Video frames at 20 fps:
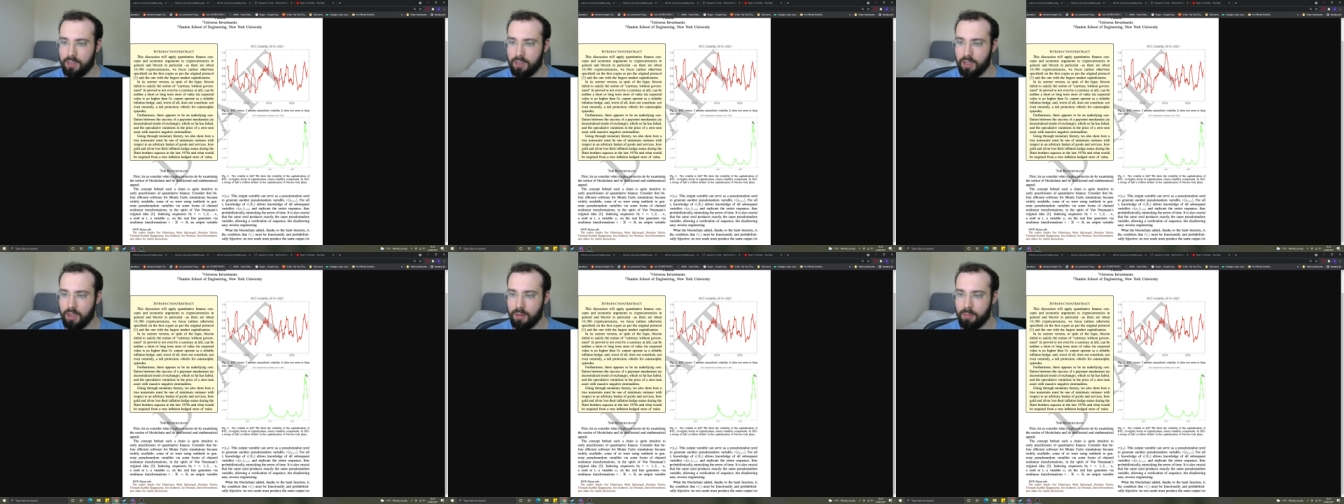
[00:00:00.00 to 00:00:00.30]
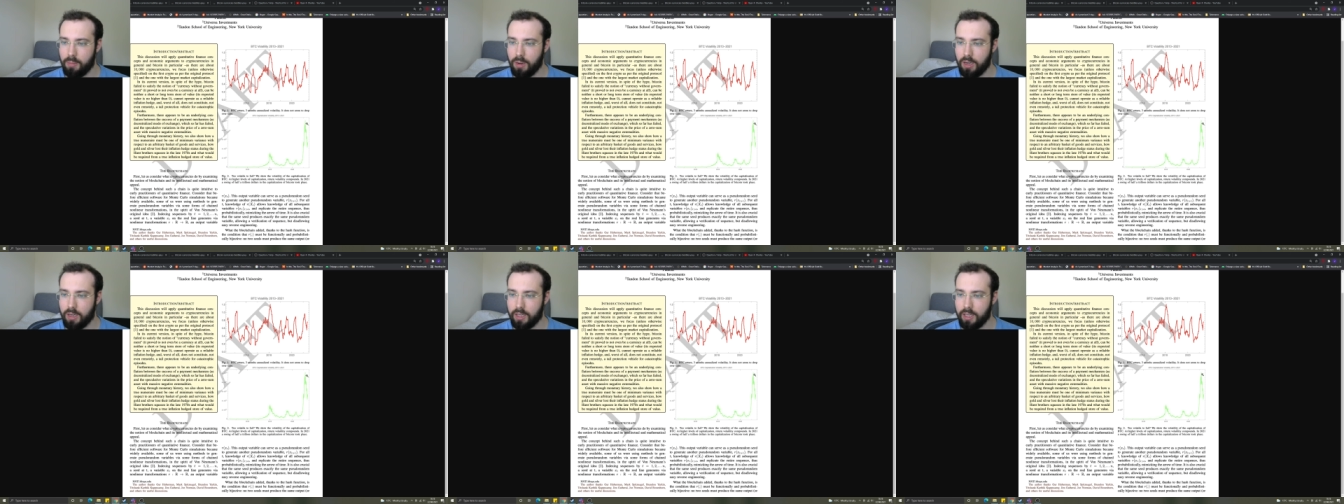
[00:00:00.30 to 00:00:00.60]
the
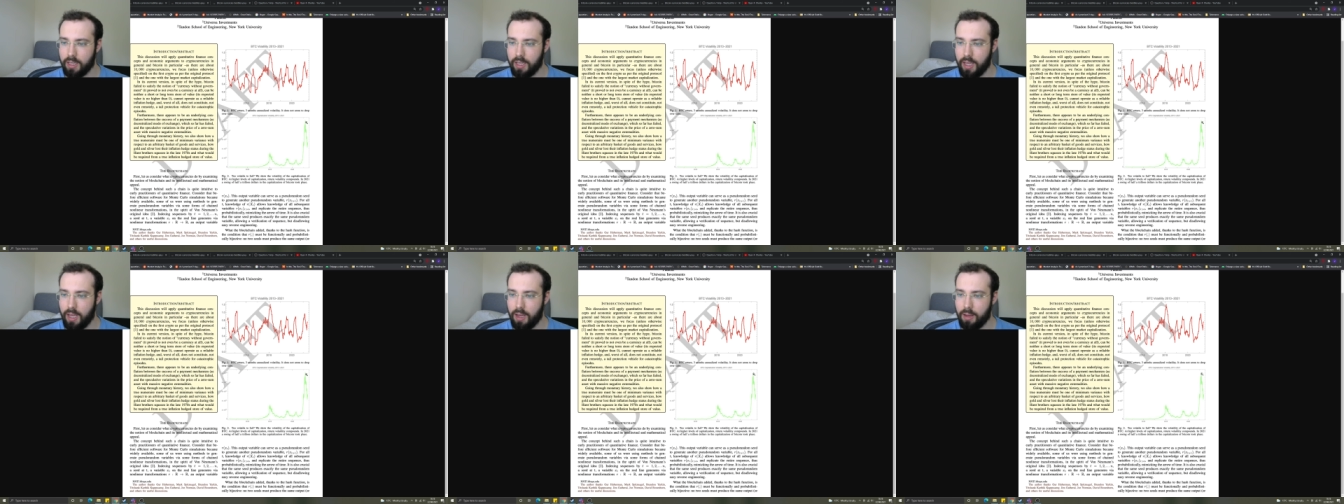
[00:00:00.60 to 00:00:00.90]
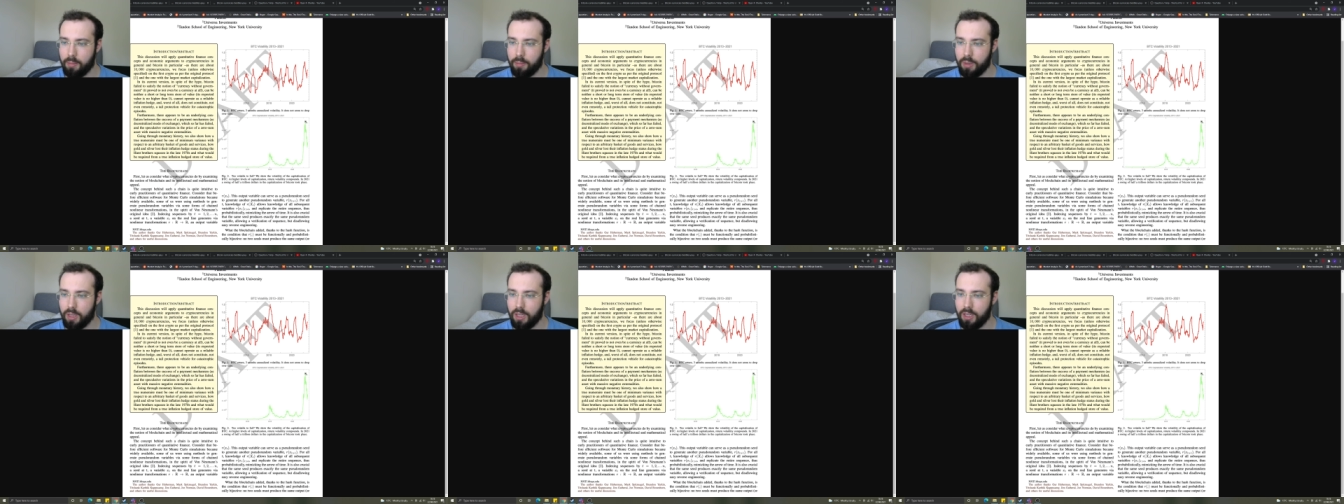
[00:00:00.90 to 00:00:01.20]
market
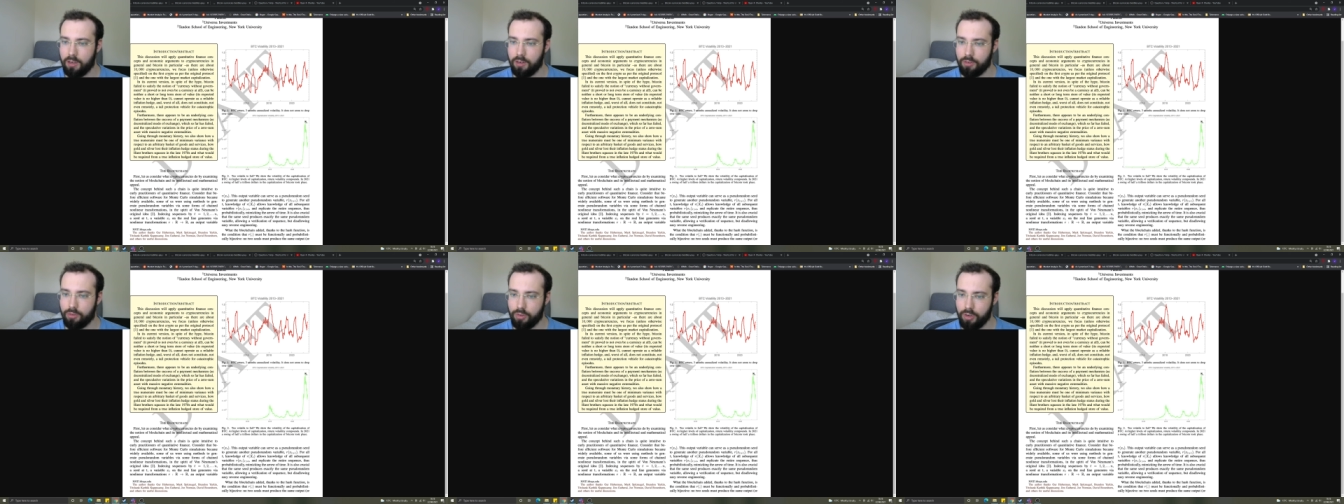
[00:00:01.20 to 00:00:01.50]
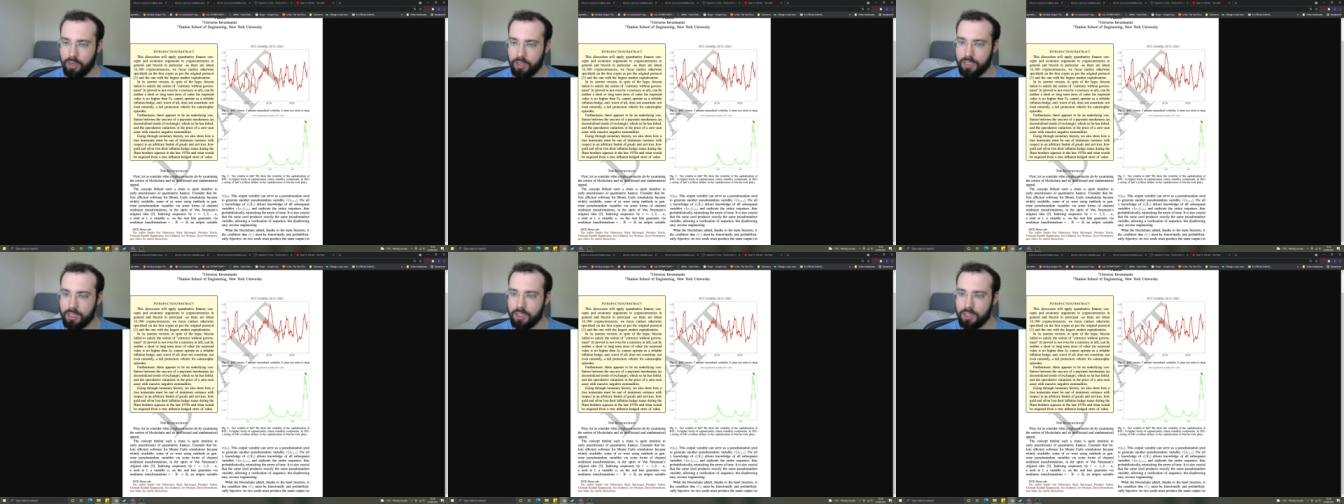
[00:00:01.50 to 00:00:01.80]
cap
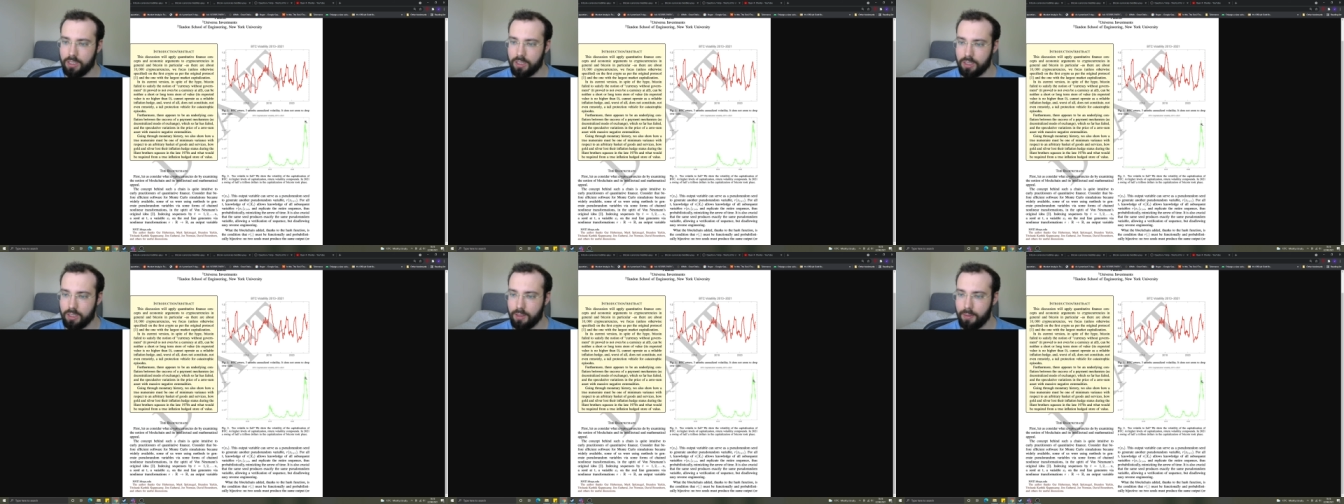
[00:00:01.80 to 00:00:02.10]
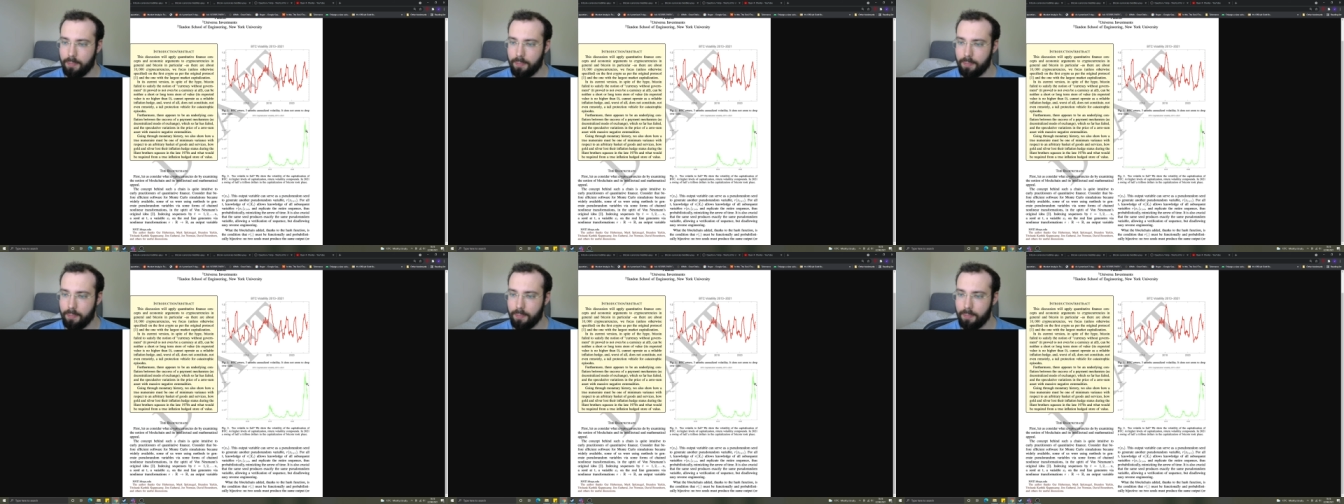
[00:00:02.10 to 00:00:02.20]
increases,